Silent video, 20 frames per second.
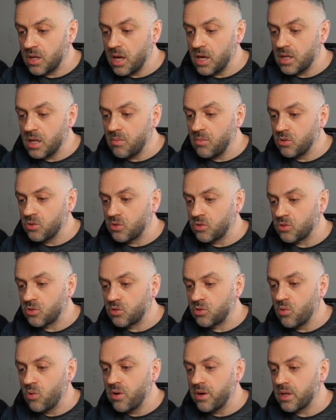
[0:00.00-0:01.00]
and I'm also
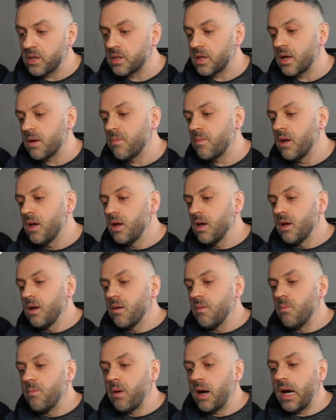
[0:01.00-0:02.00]
sorting them
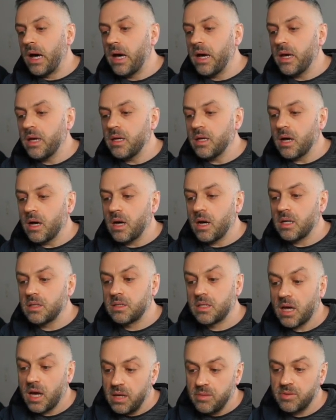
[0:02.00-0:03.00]
by
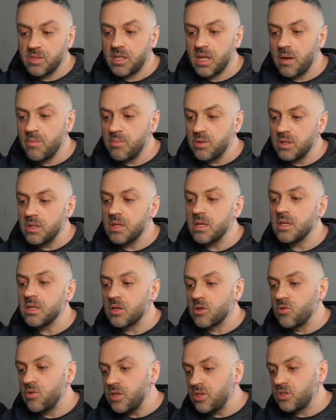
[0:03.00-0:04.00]
timestamp in the
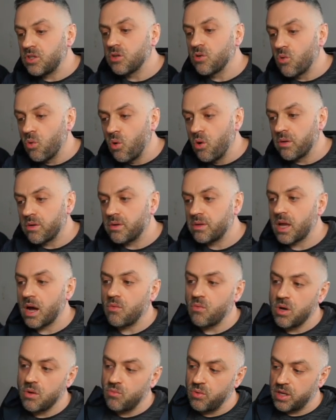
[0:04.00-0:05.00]
increasing order.
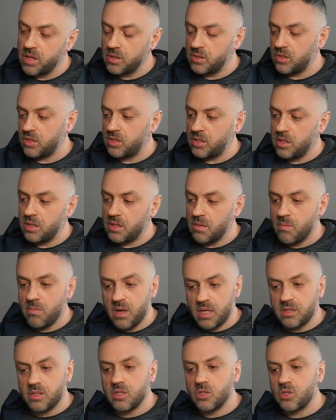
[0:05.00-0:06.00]
That way we can see the
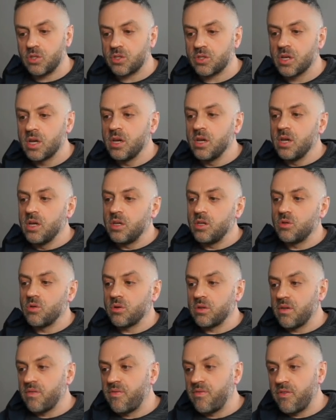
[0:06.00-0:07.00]
messages,
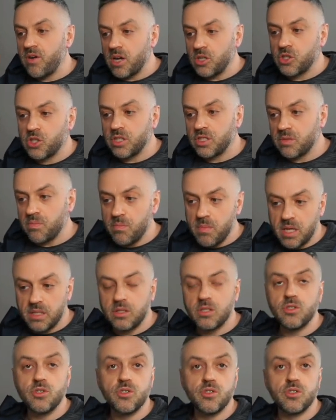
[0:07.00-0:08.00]
the freshest
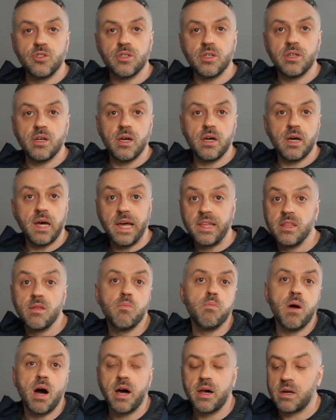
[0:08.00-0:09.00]
messages at the
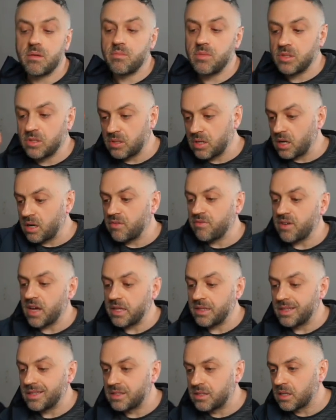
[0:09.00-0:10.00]
bottom instead of
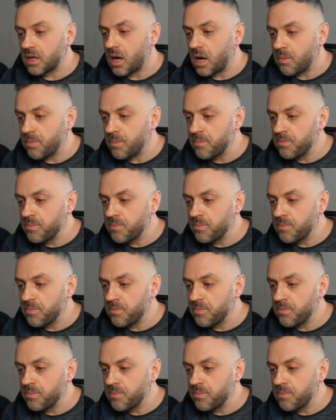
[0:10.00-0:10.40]
at the top.